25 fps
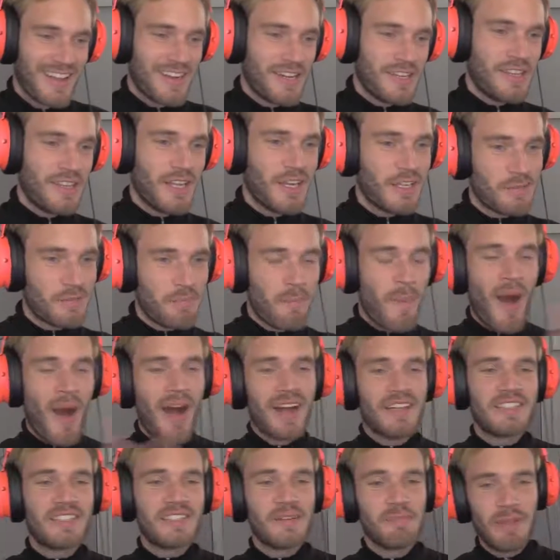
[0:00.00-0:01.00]
Could this
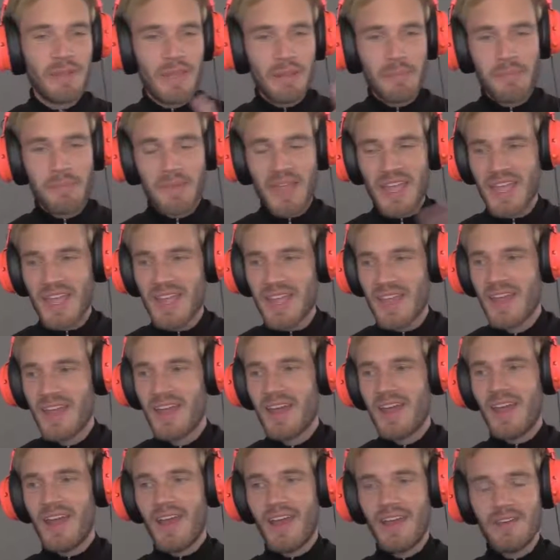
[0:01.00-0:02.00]
possibly be
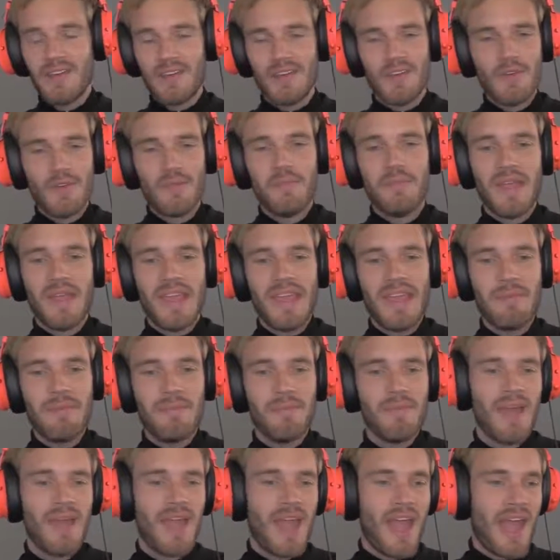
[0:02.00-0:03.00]
a new
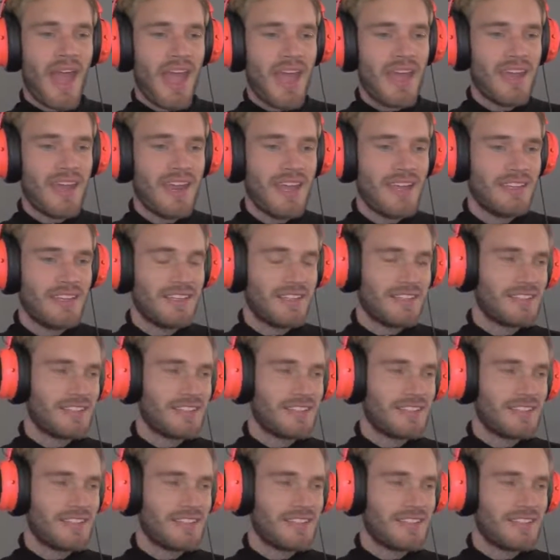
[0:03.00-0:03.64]
meme edit